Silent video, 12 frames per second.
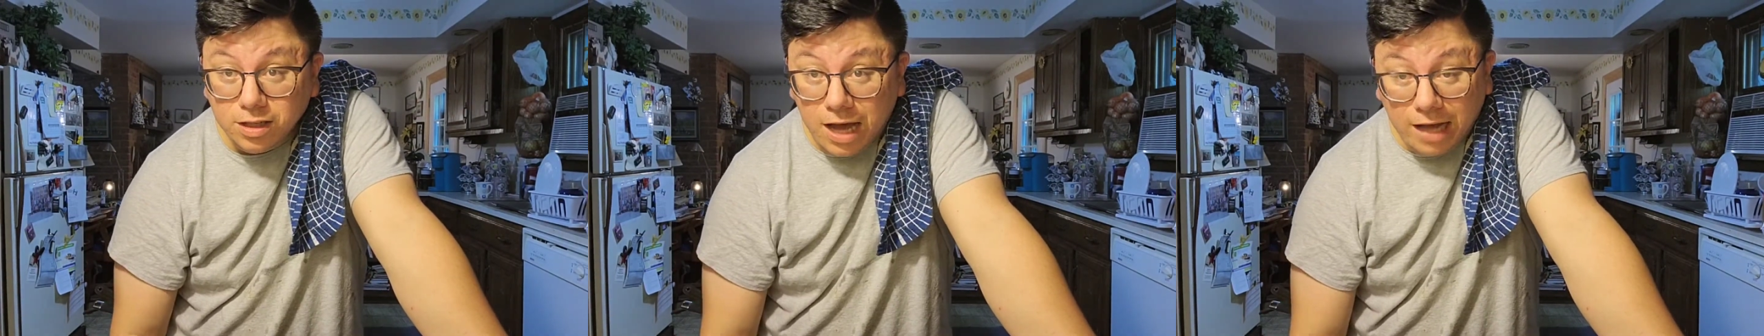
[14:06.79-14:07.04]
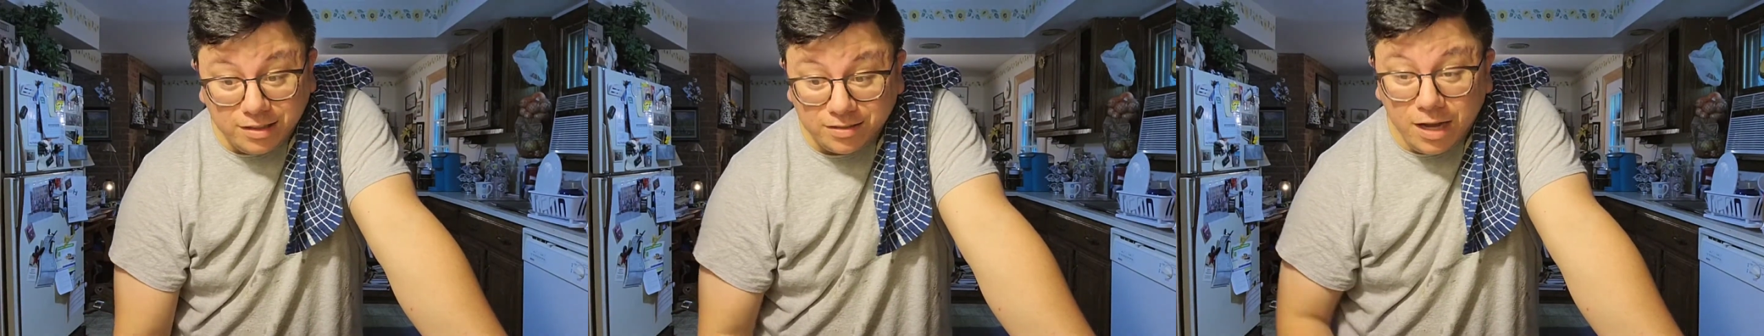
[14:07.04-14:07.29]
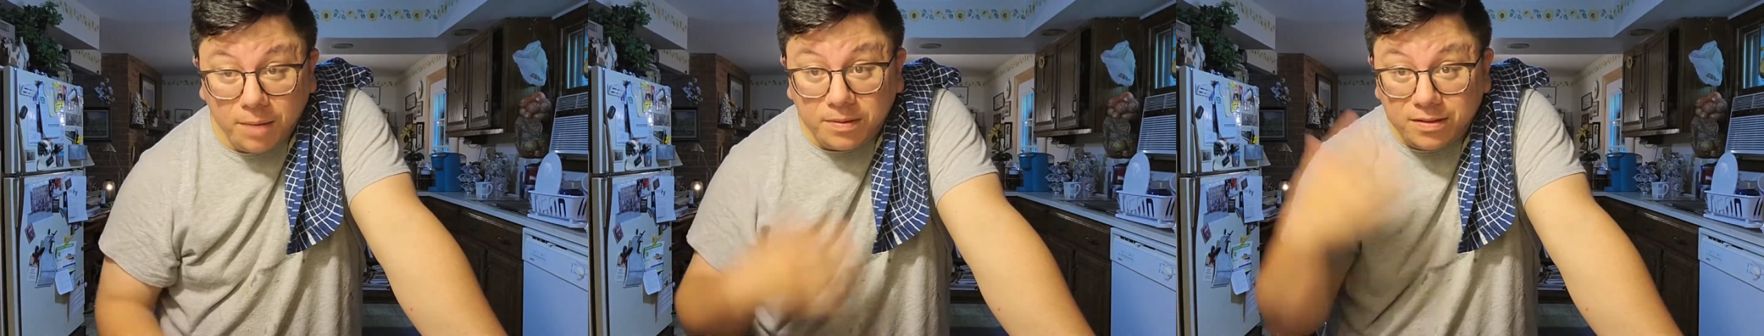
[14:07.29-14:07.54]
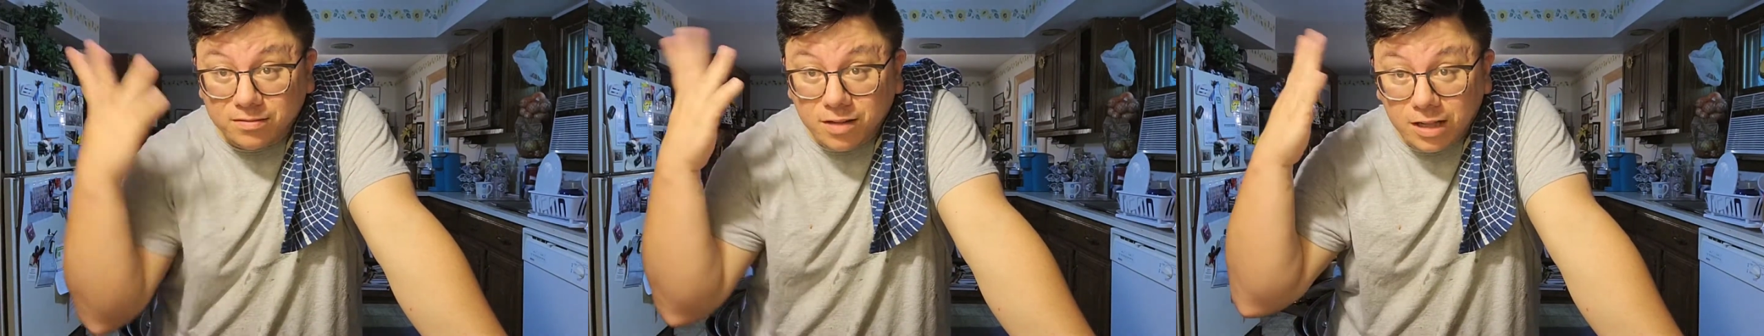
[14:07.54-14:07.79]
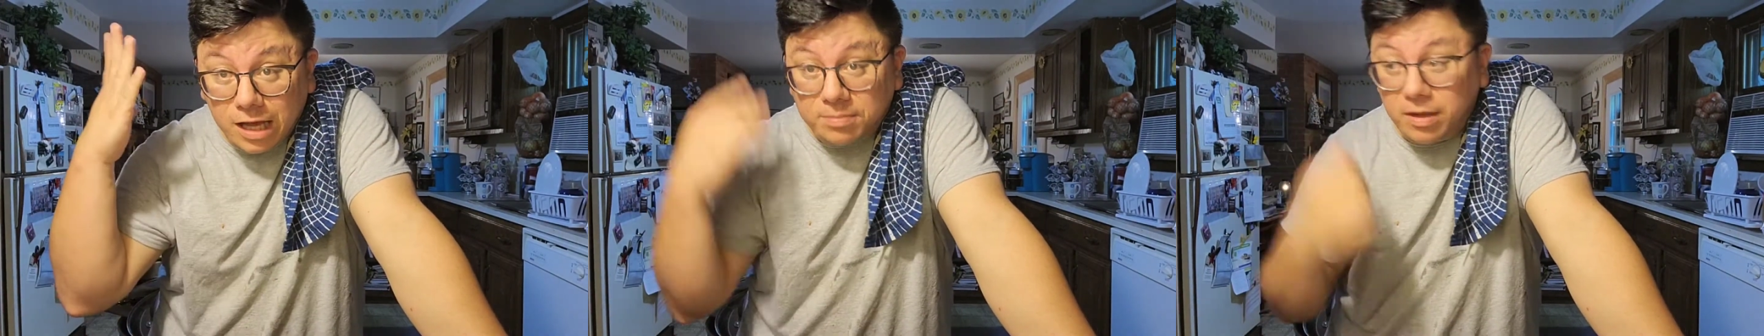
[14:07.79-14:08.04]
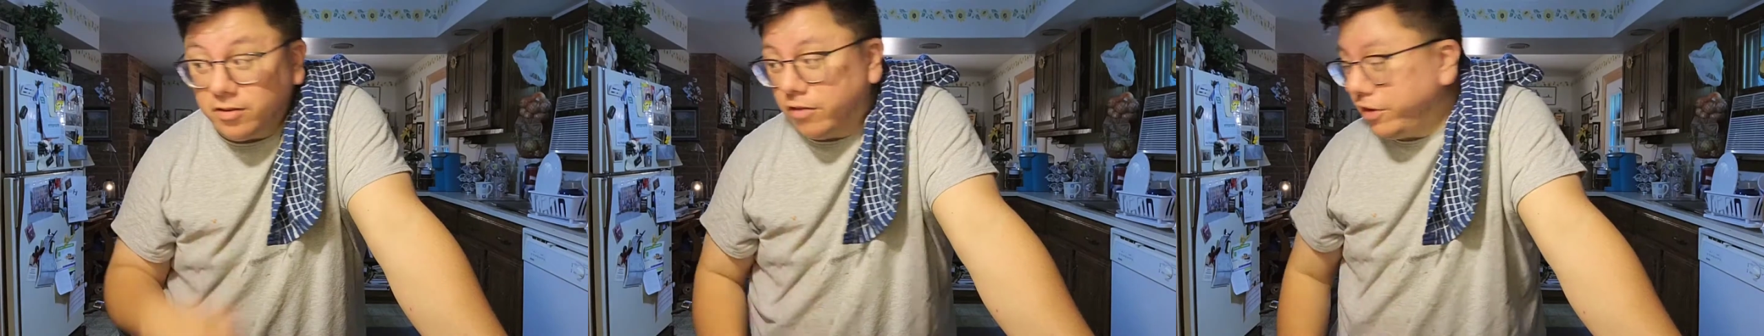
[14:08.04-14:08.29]
I had to stop and collect
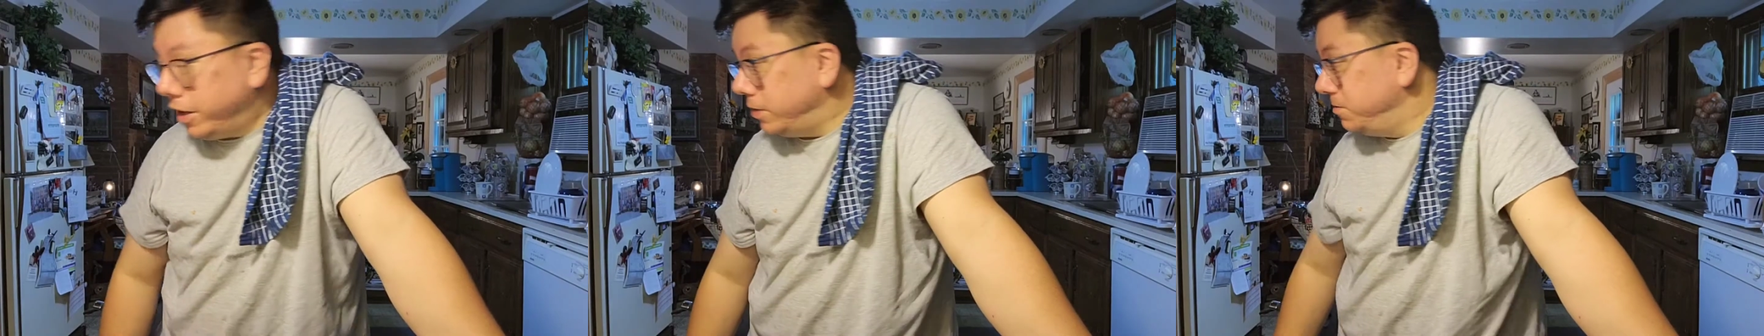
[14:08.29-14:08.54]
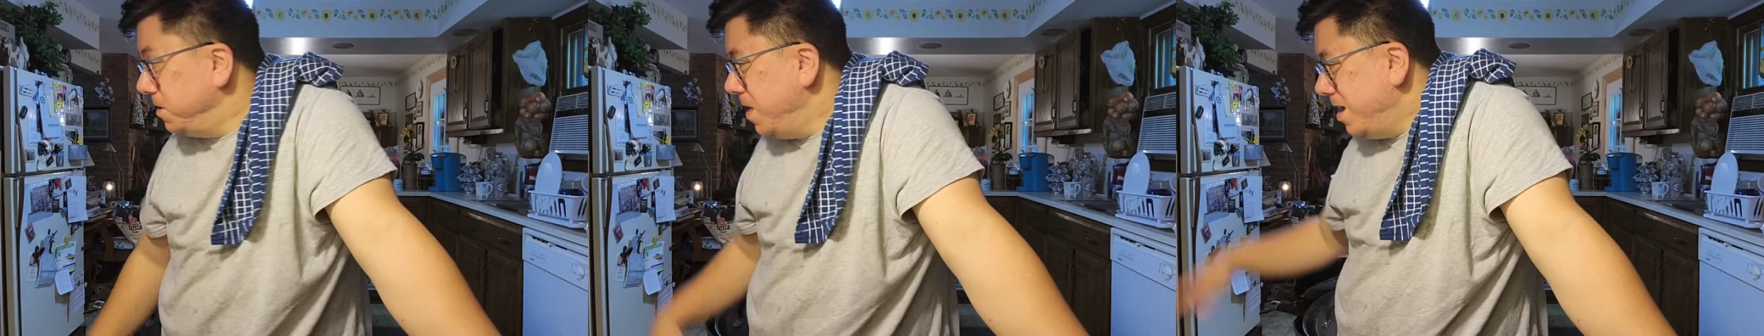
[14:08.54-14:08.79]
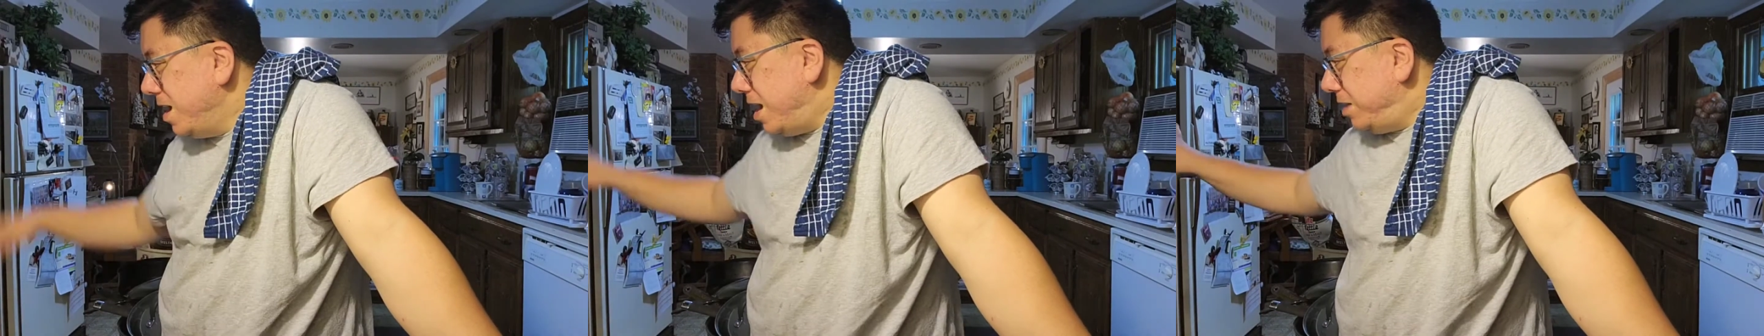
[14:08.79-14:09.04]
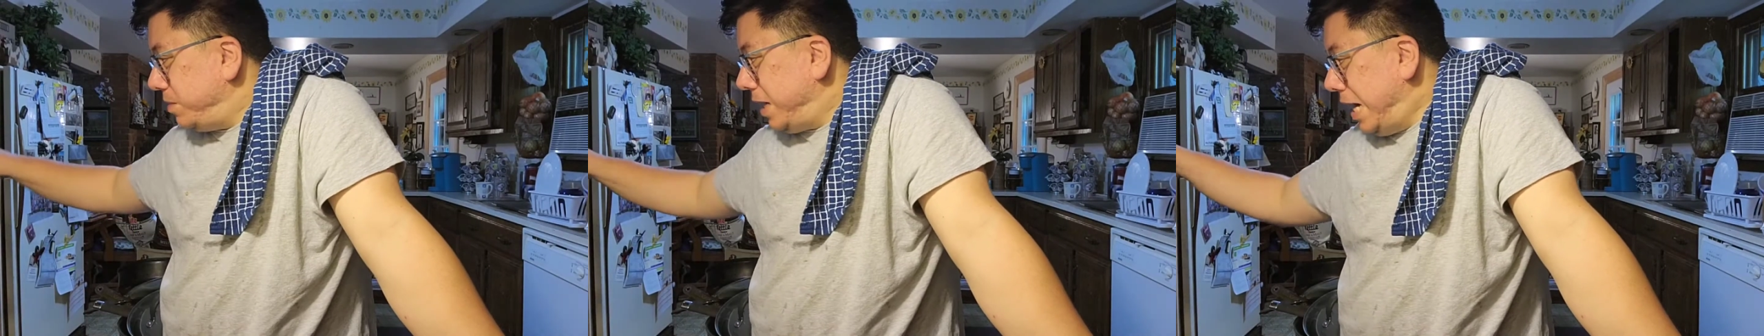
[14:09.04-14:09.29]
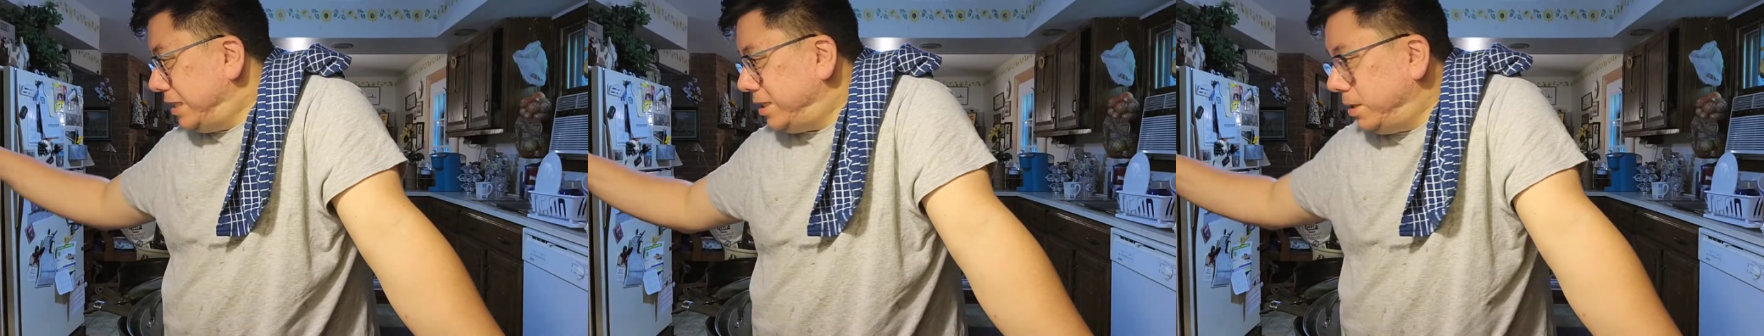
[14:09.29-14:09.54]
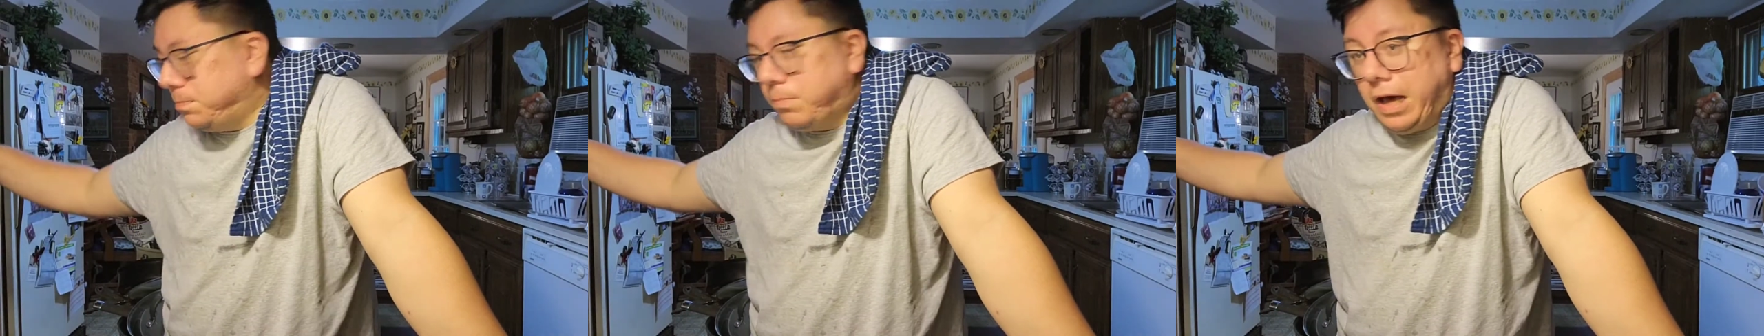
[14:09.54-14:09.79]
myself here. And we got
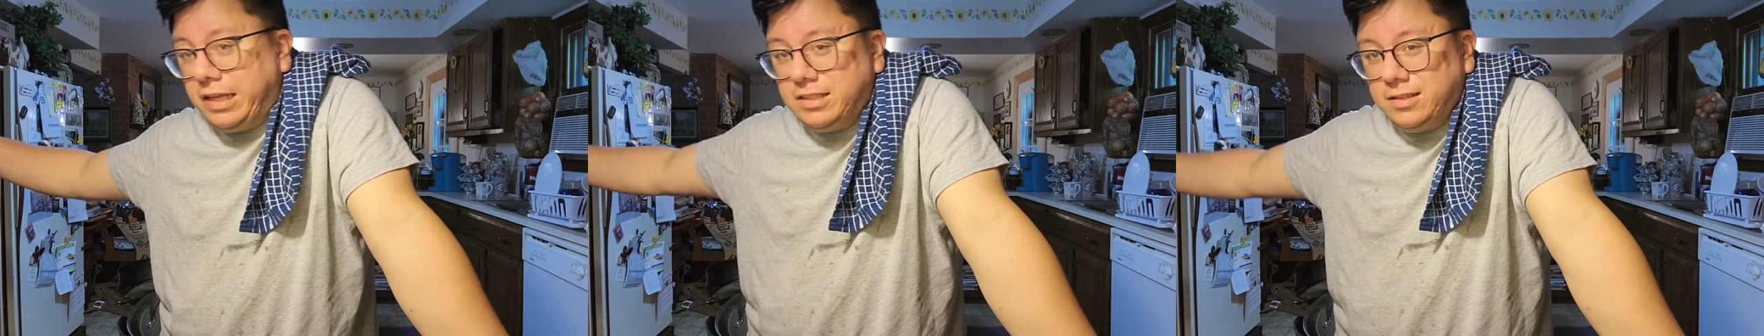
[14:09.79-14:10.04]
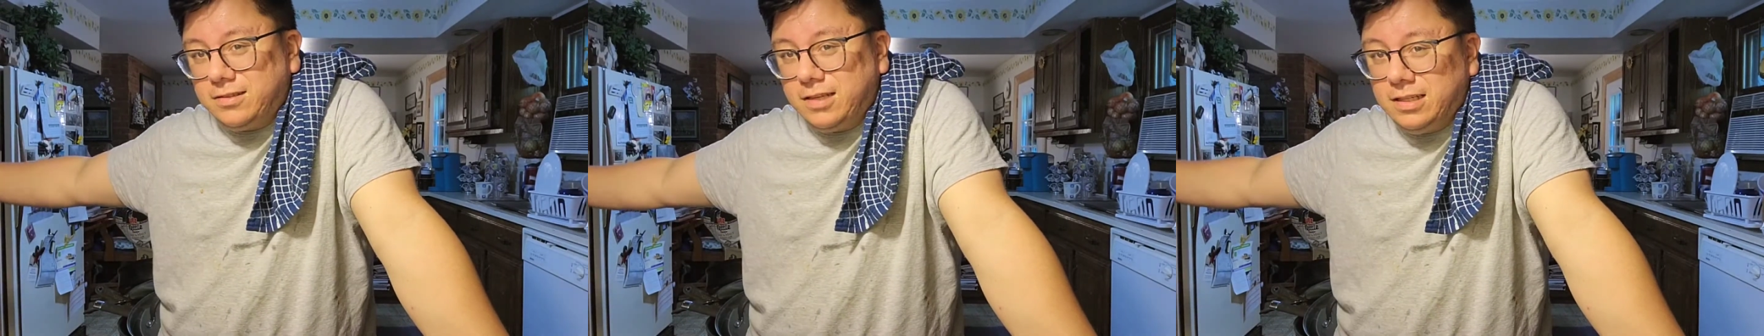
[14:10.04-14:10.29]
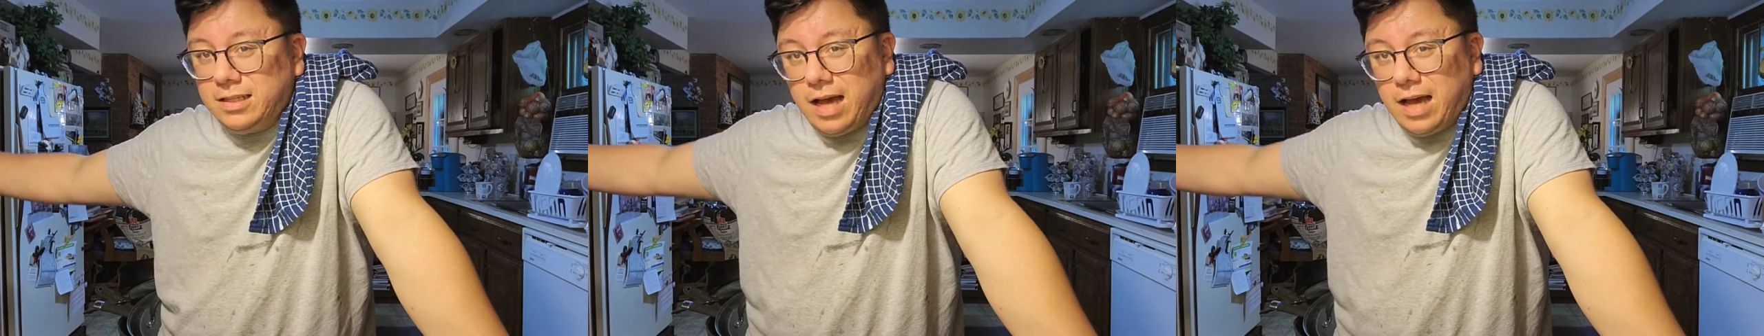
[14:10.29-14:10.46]
some buns.